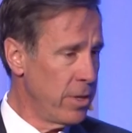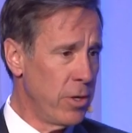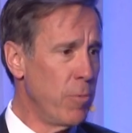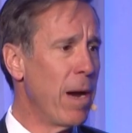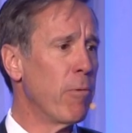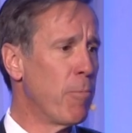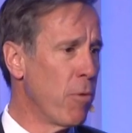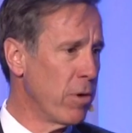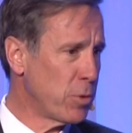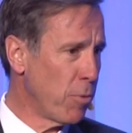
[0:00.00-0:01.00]
You might
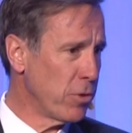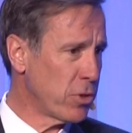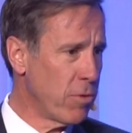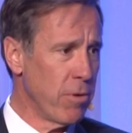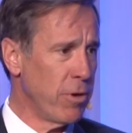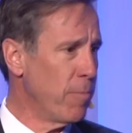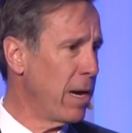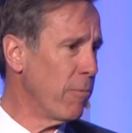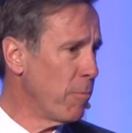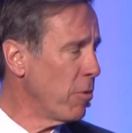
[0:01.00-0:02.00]
report a sports score, you
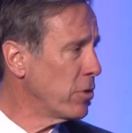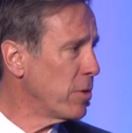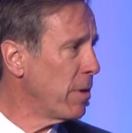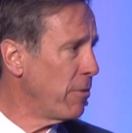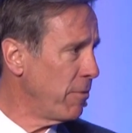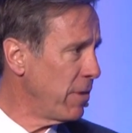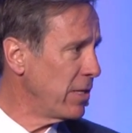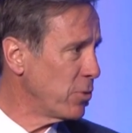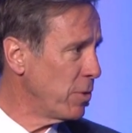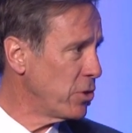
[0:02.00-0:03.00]
might report some other
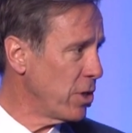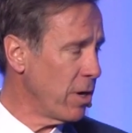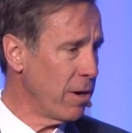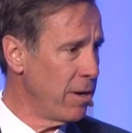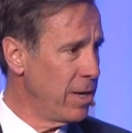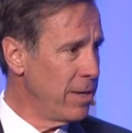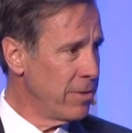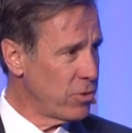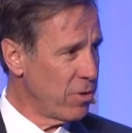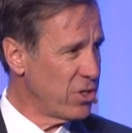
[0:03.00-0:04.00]
things which are
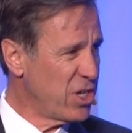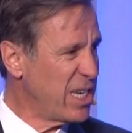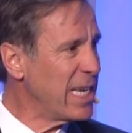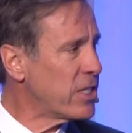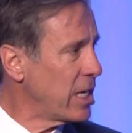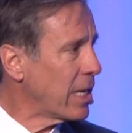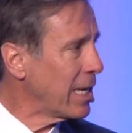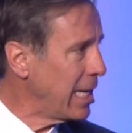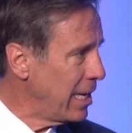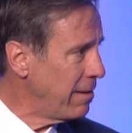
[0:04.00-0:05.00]
sort of
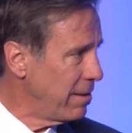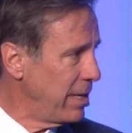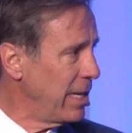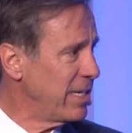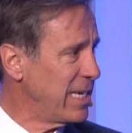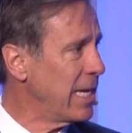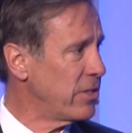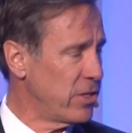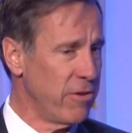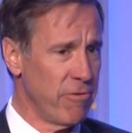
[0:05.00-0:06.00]
statistically
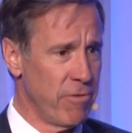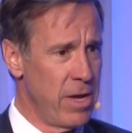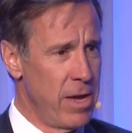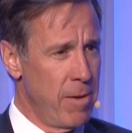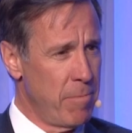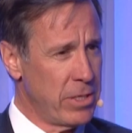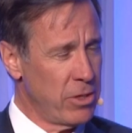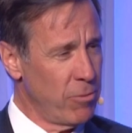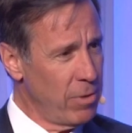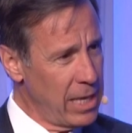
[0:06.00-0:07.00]
intensive, but
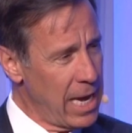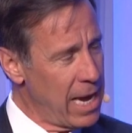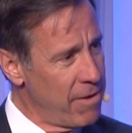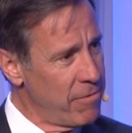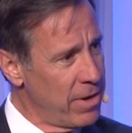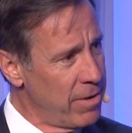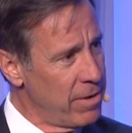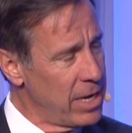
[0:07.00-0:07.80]
to really have a